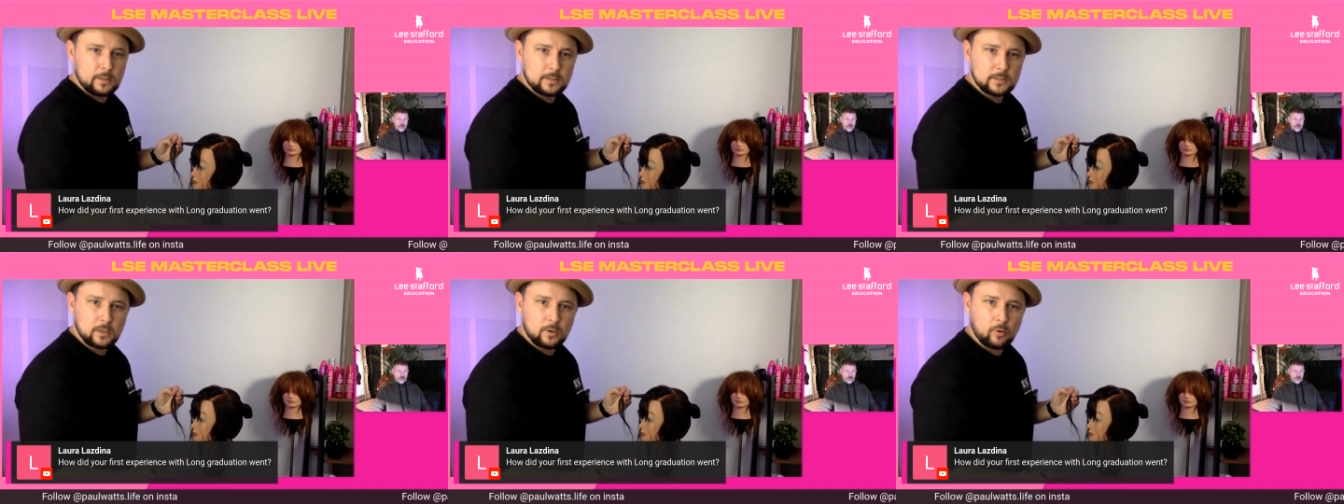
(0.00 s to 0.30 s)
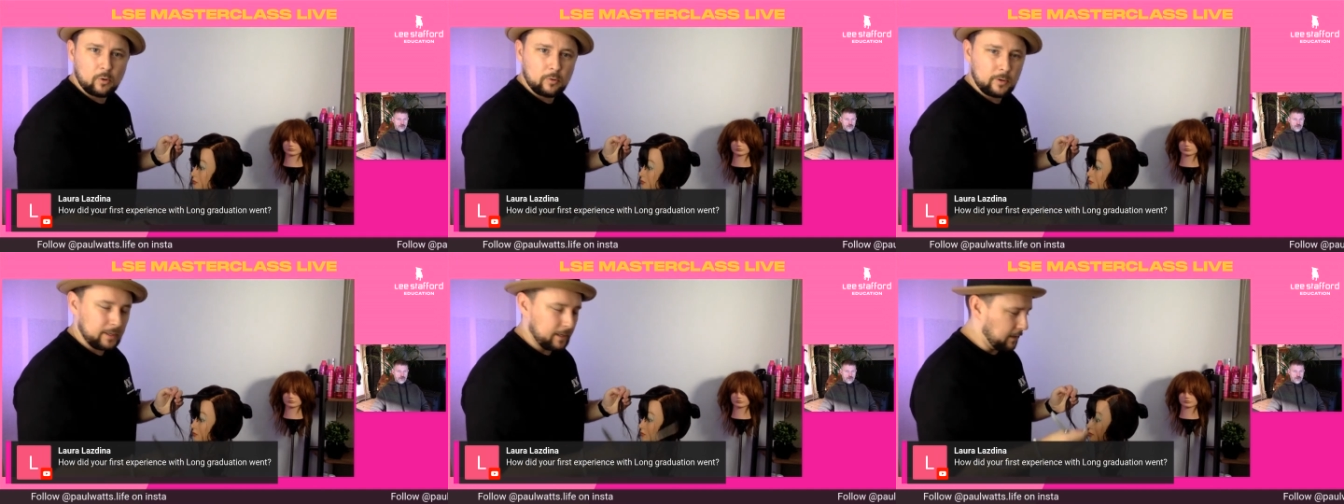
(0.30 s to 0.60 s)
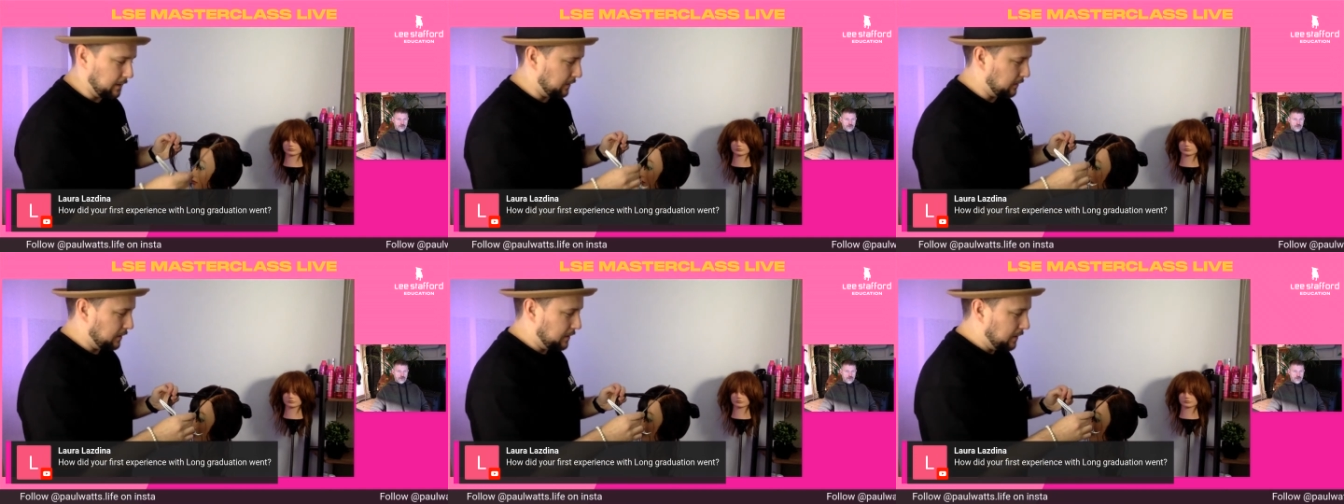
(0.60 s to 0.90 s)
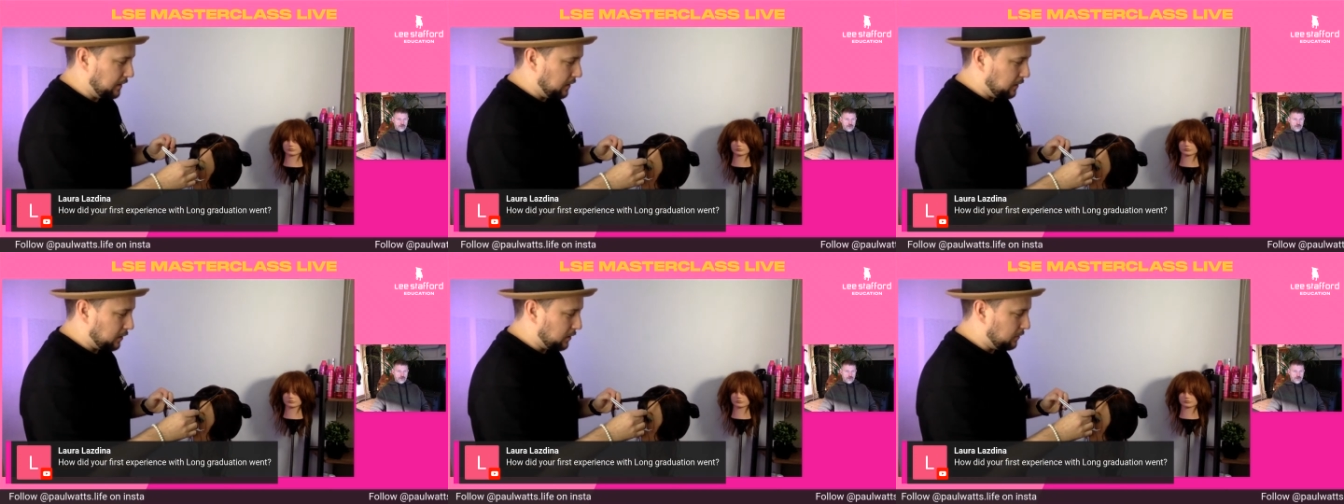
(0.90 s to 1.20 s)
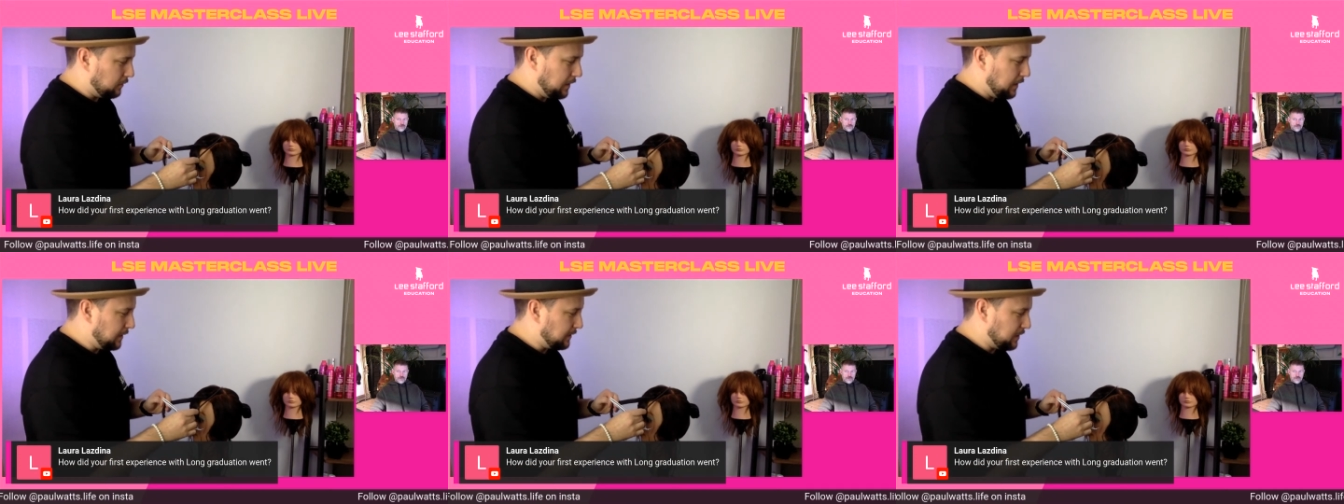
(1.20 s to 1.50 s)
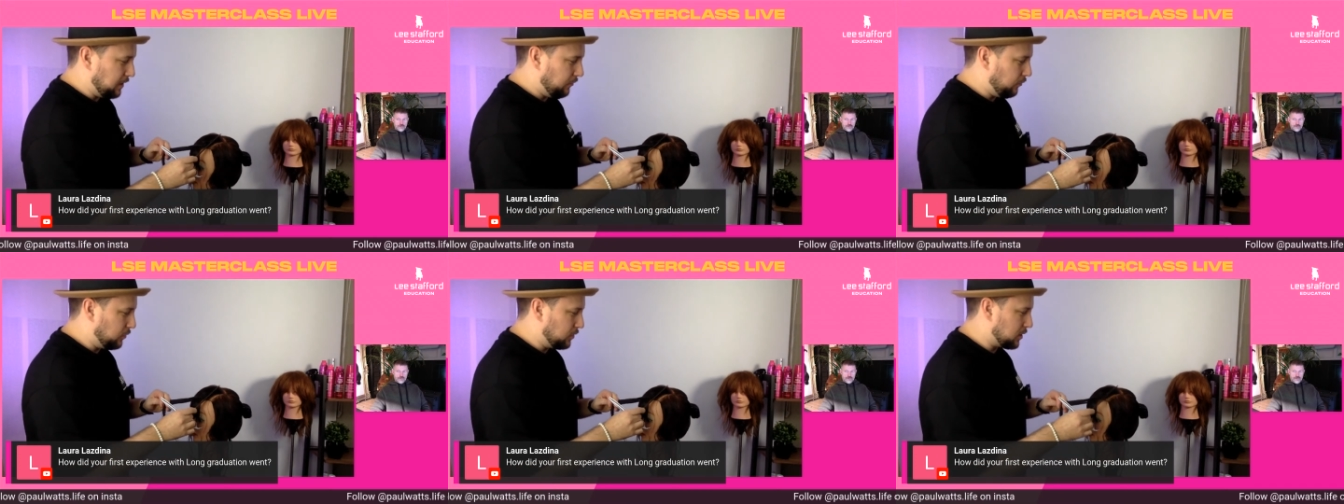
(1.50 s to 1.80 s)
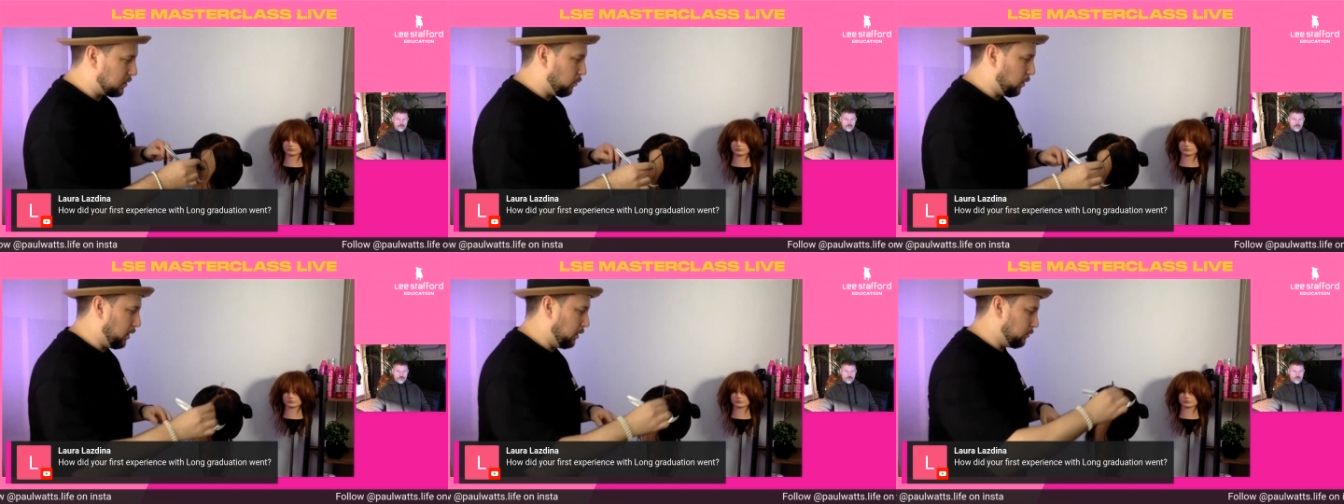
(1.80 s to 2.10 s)
Is it Laura? Yeah. Yeah, different to
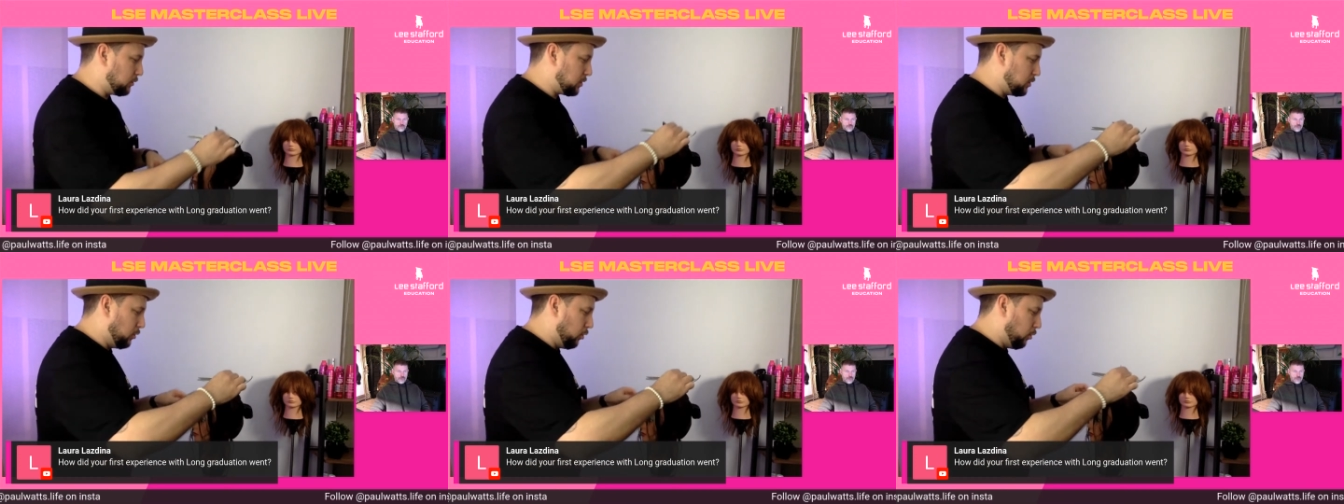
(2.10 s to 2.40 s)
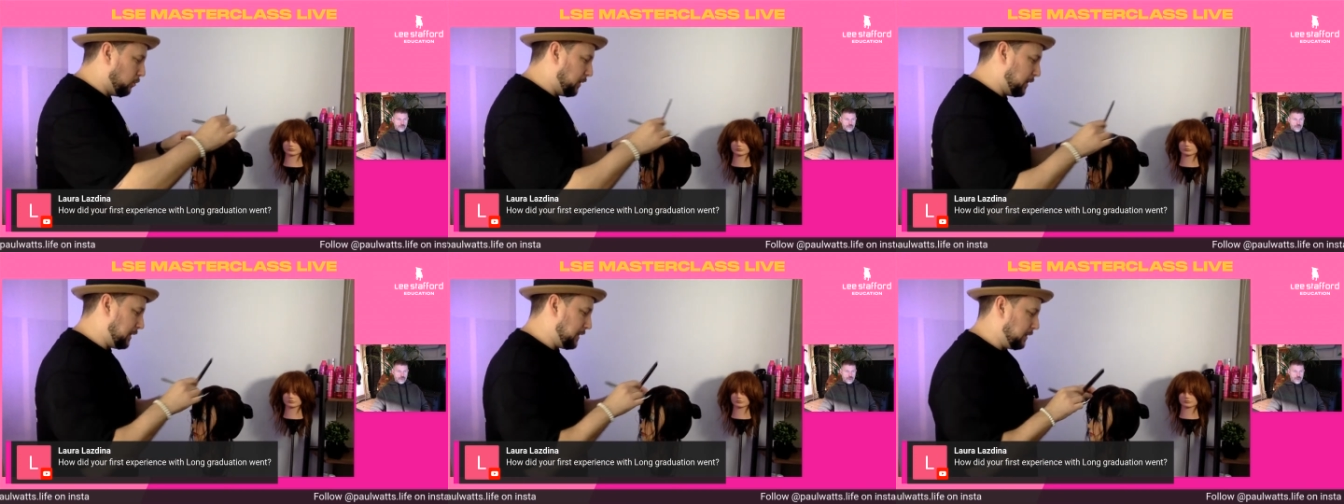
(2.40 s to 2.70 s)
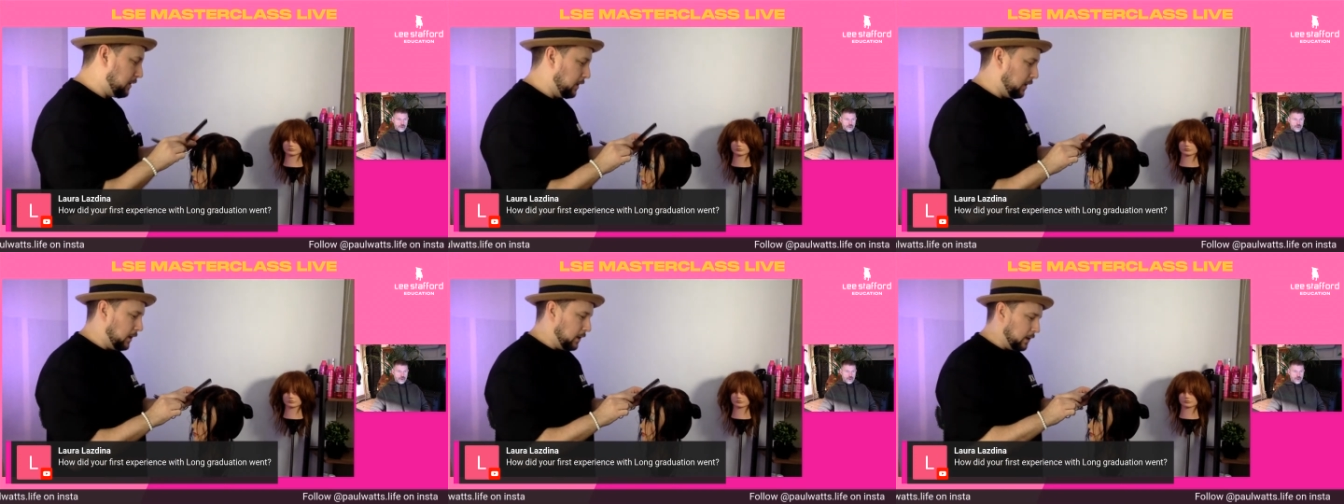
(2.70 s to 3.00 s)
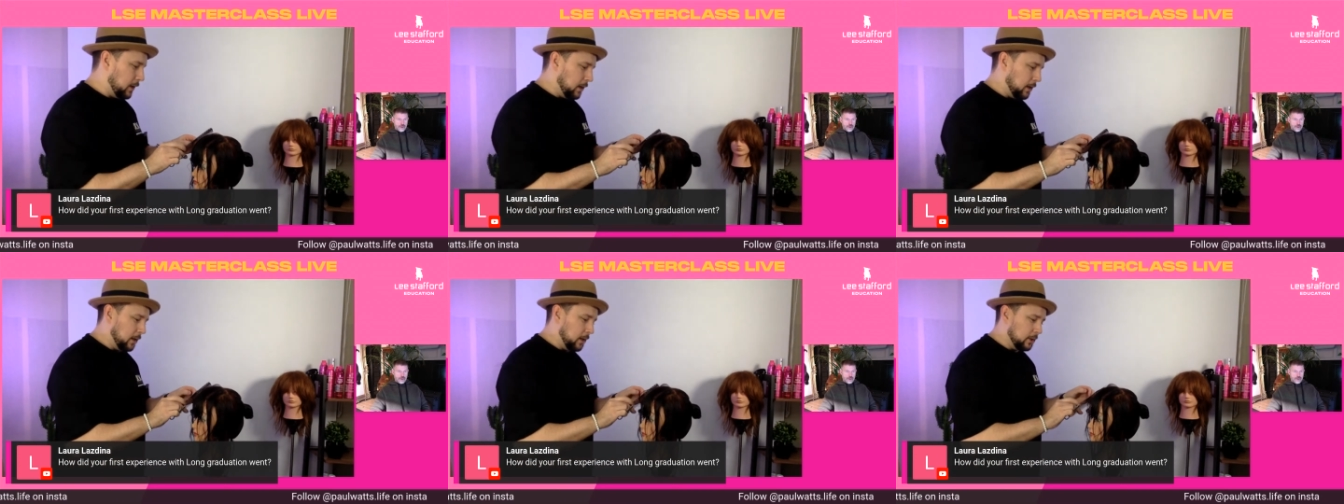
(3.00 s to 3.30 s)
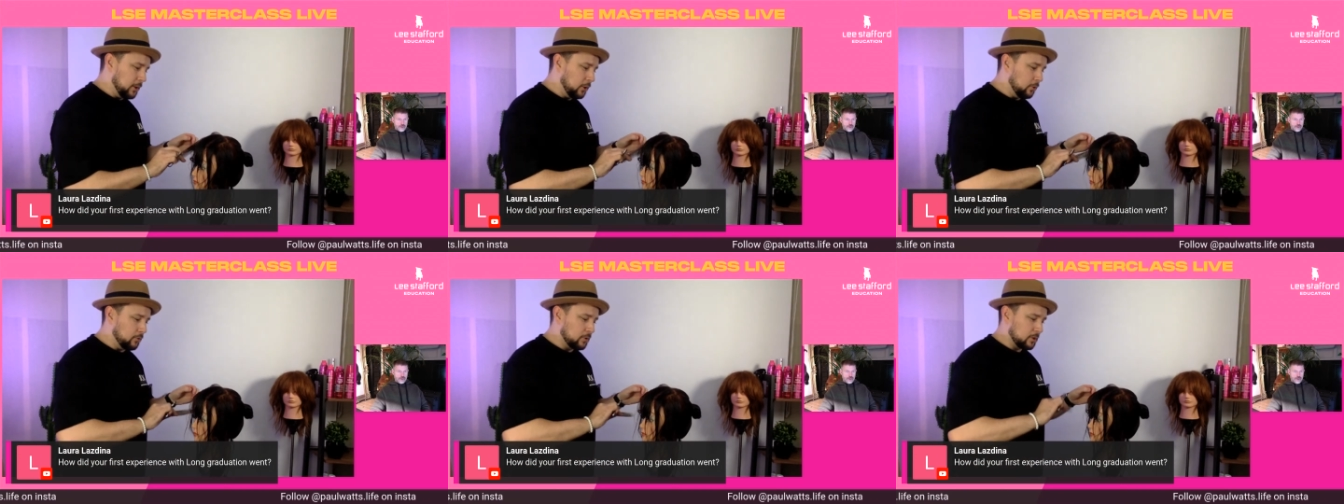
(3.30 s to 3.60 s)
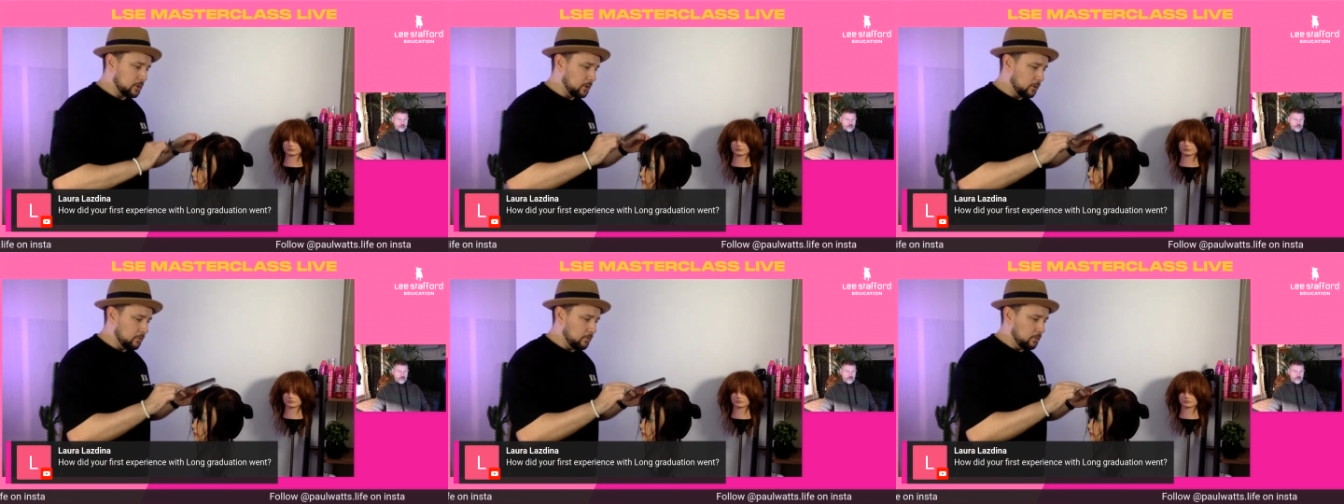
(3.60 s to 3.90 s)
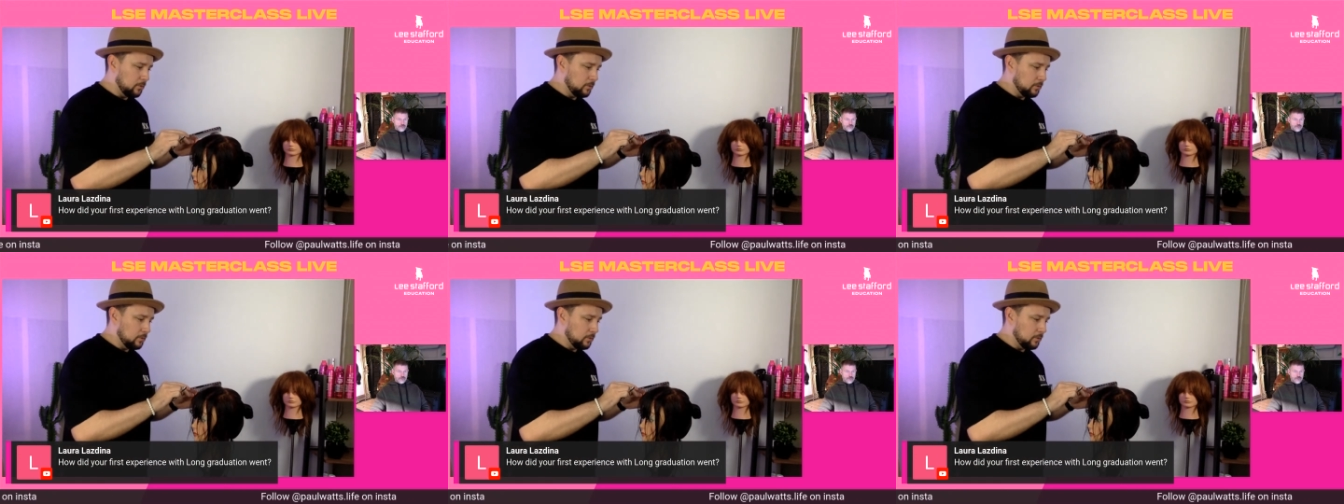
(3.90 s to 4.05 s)
what I was normally used to.